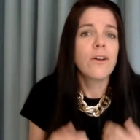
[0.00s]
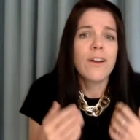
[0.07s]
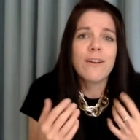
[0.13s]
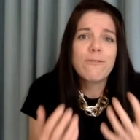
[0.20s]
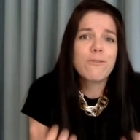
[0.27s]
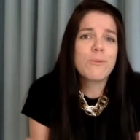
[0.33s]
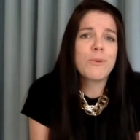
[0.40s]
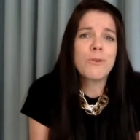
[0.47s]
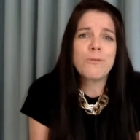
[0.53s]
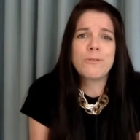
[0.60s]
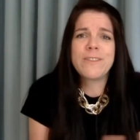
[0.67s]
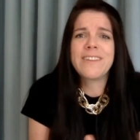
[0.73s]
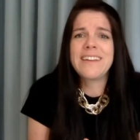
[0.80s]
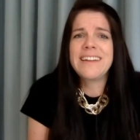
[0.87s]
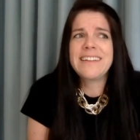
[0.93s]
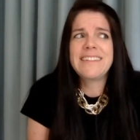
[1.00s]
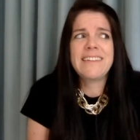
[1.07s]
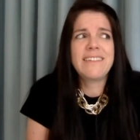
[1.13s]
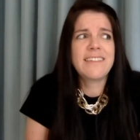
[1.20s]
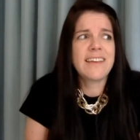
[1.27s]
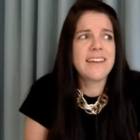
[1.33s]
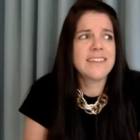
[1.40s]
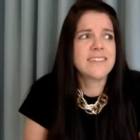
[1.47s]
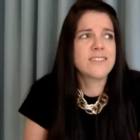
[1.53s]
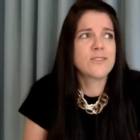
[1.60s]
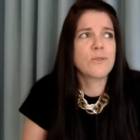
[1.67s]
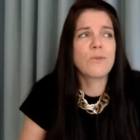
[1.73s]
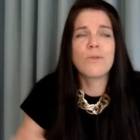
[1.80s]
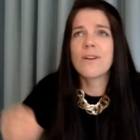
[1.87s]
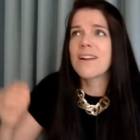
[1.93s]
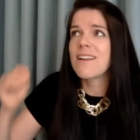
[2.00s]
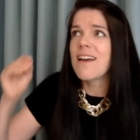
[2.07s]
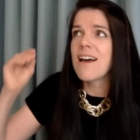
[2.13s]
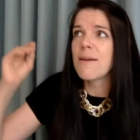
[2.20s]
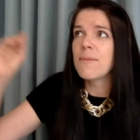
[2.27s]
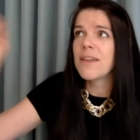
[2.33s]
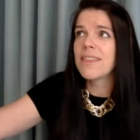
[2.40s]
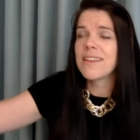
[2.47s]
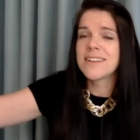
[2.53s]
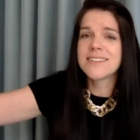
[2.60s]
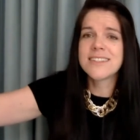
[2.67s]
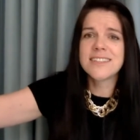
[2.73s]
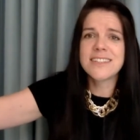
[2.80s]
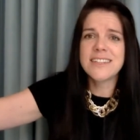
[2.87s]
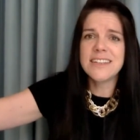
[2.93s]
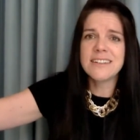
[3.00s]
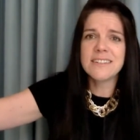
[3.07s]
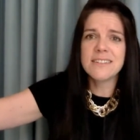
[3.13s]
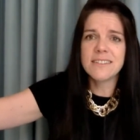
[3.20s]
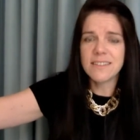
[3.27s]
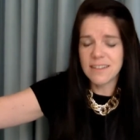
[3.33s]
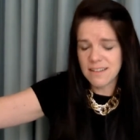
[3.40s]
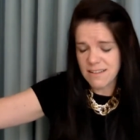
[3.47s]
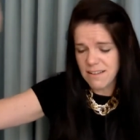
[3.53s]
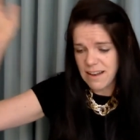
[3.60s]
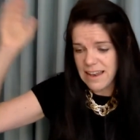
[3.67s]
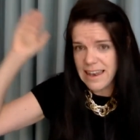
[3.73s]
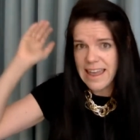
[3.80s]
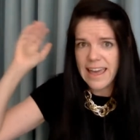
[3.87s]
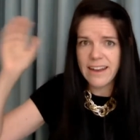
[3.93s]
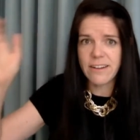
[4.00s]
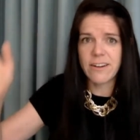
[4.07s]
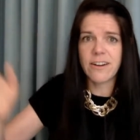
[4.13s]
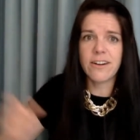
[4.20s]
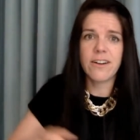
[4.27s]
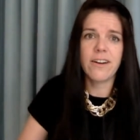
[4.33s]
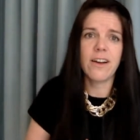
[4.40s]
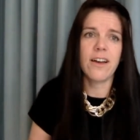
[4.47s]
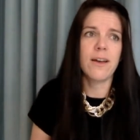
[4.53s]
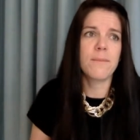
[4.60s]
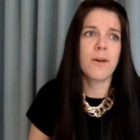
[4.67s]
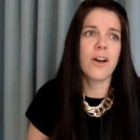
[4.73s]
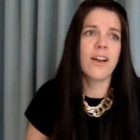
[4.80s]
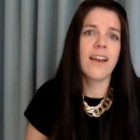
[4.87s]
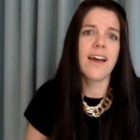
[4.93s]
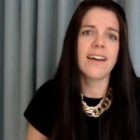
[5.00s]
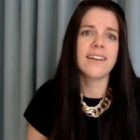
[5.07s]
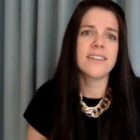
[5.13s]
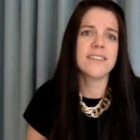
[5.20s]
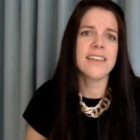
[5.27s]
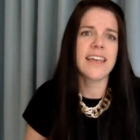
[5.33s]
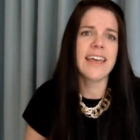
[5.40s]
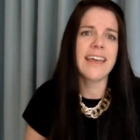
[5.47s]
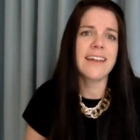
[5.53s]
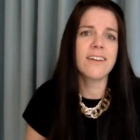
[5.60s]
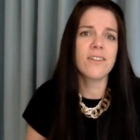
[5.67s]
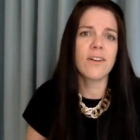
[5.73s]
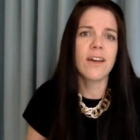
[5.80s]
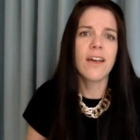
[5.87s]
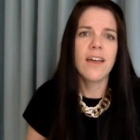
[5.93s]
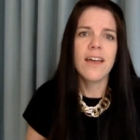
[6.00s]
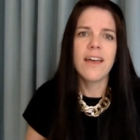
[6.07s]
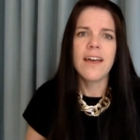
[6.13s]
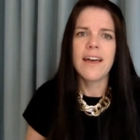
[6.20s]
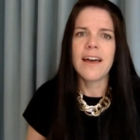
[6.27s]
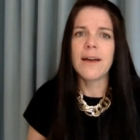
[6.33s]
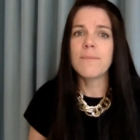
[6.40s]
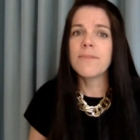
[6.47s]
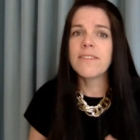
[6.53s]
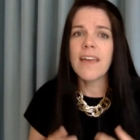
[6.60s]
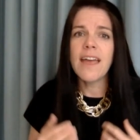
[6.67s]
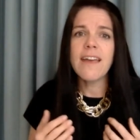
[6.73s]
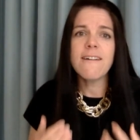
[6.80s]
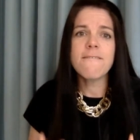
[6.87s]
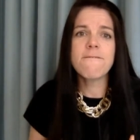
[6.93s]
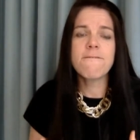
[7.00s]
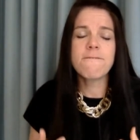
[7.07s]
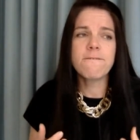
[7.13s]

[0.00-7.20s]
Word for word: going for more fertility tests, or climbing that steel ladder um, on Lion's Head, um, take